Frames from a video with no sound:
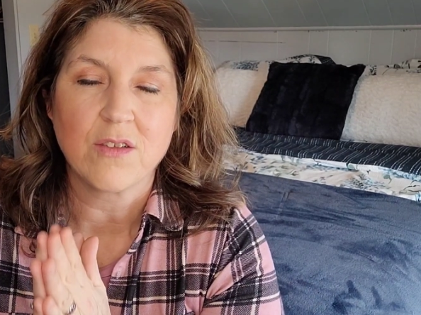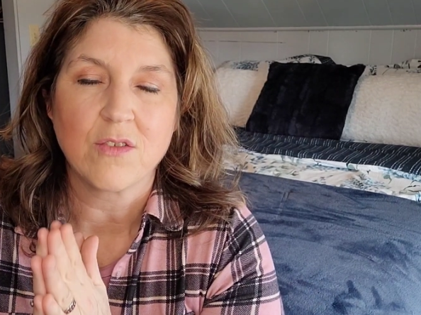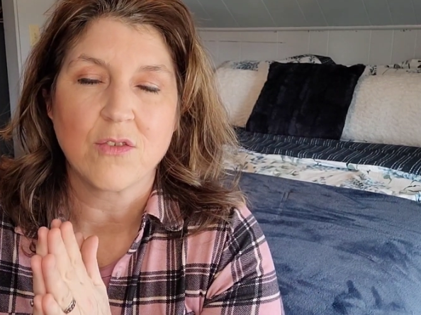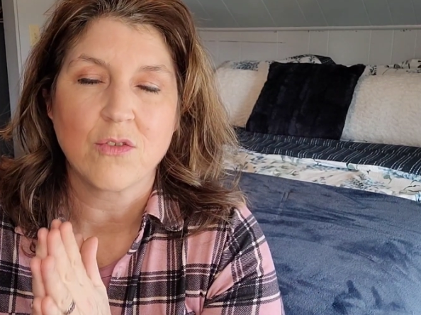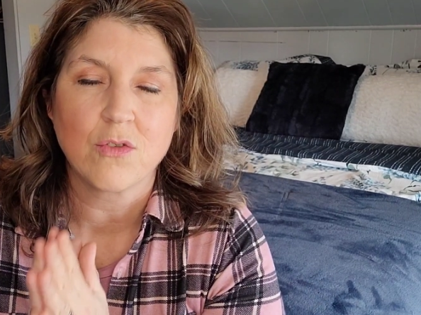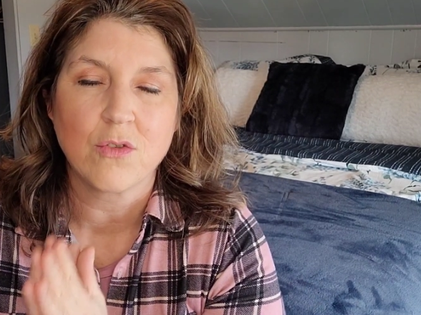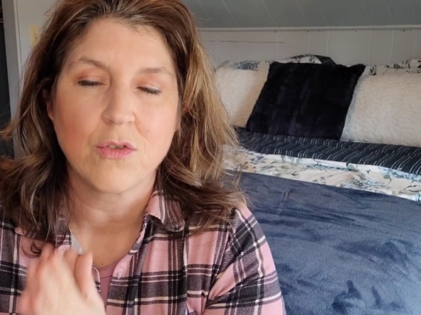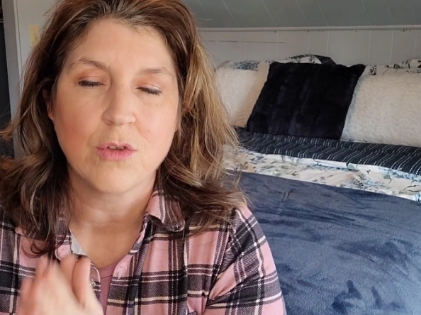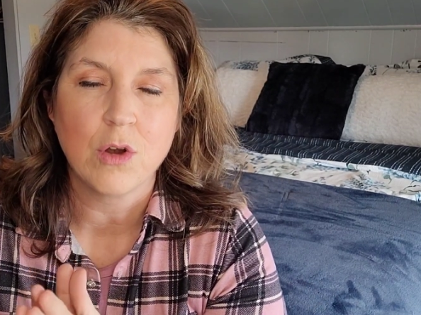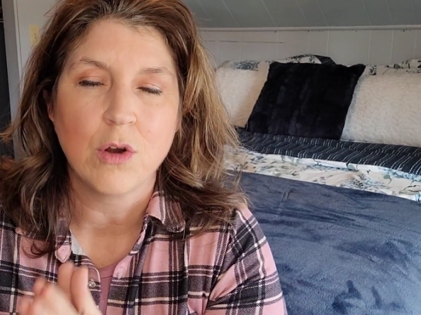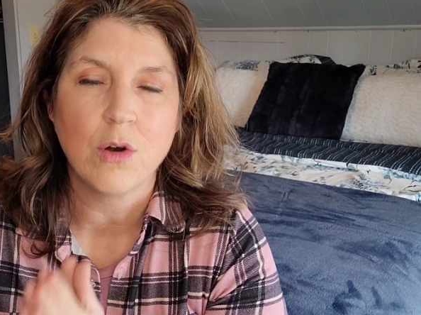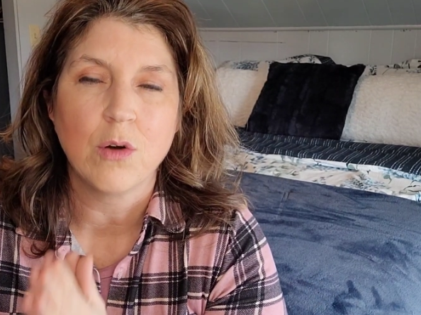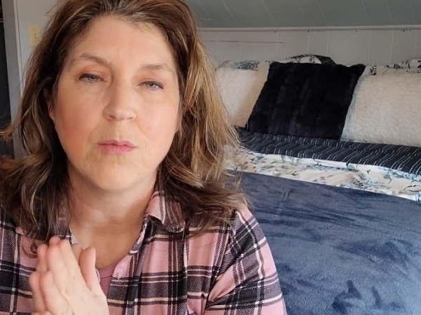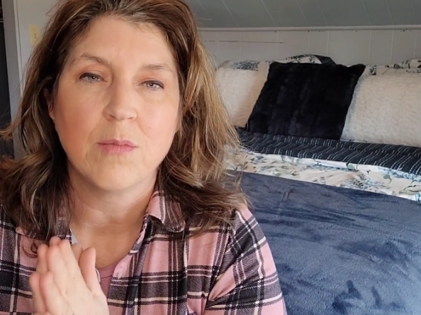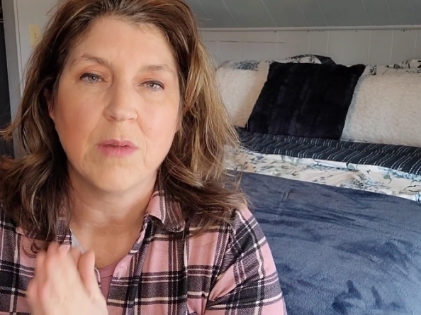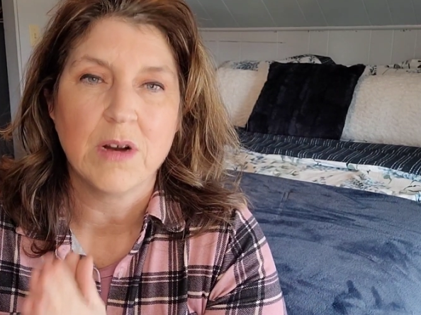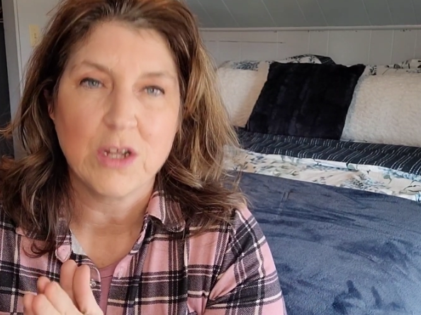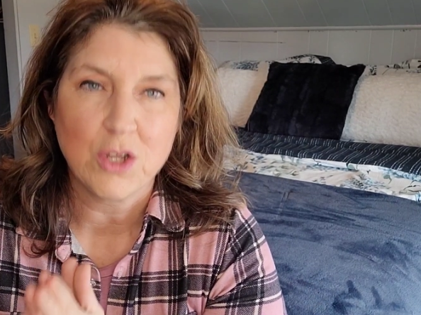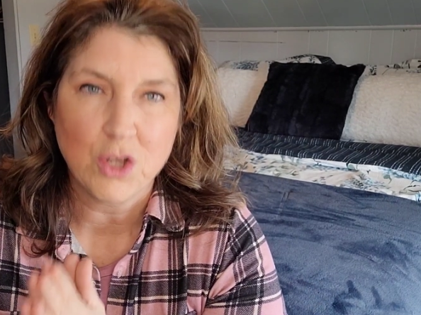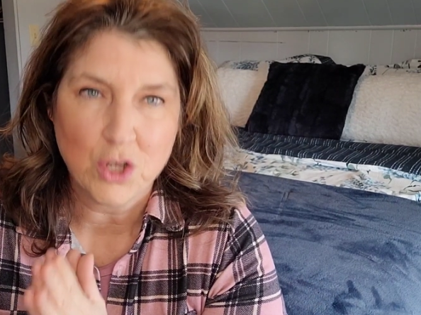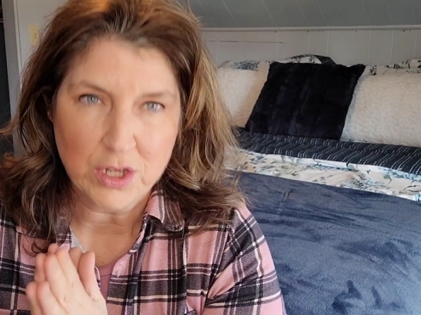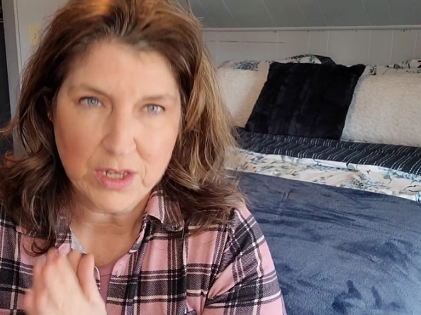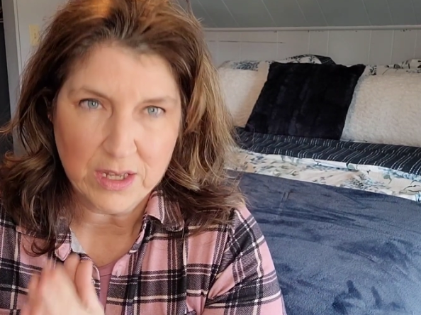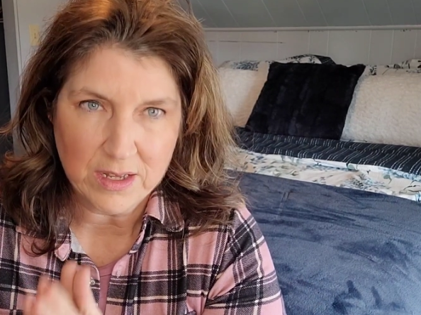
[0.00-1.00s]
so
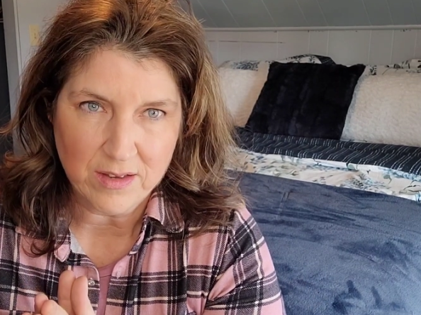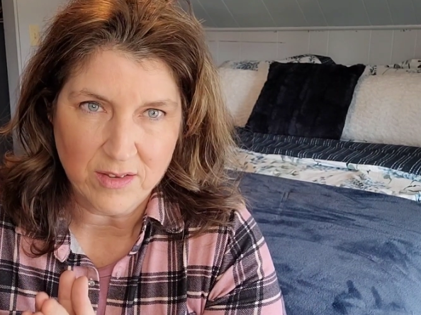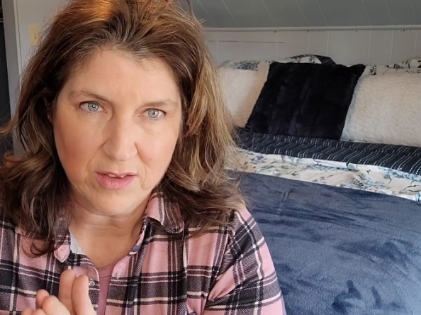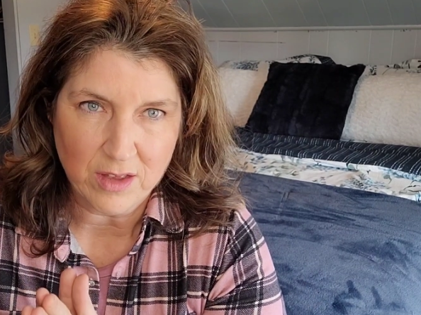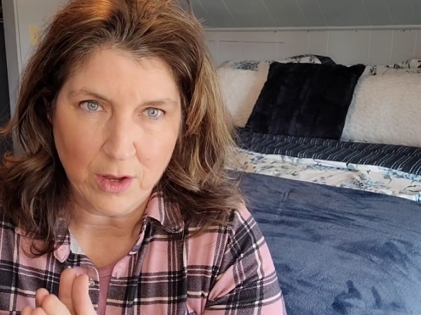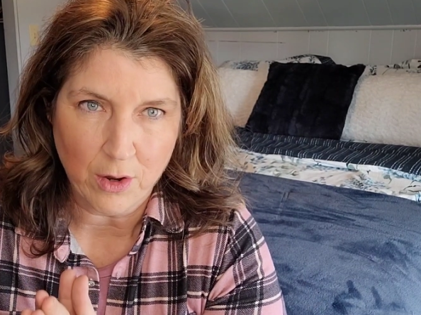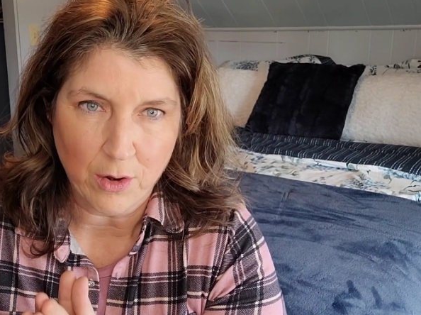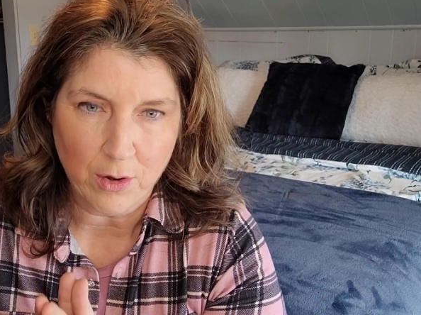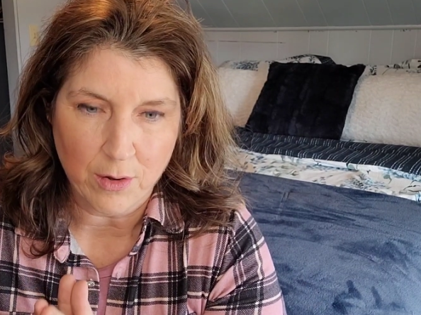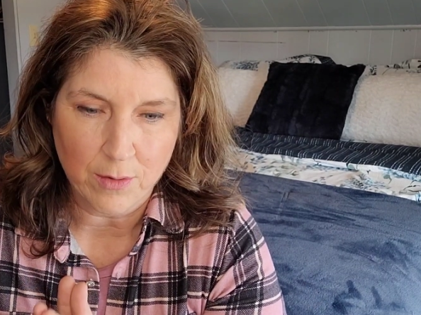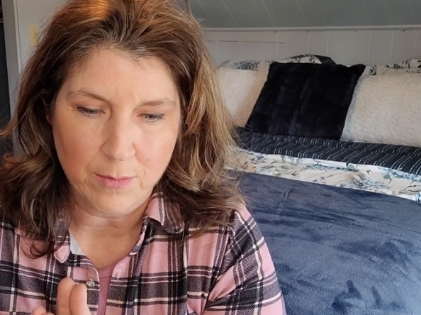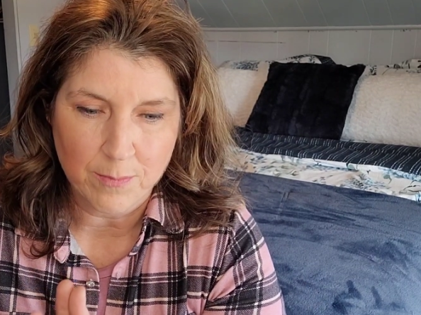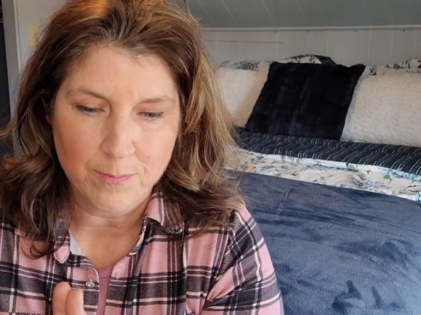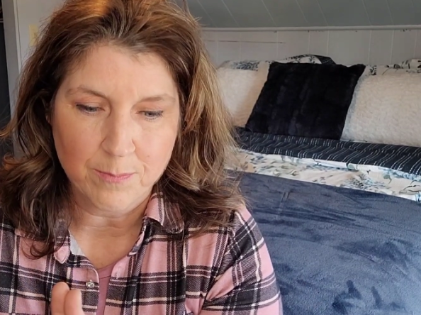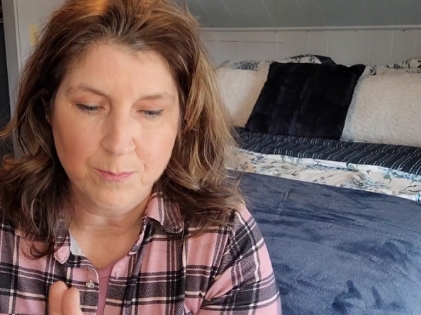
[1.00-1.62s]
much easier.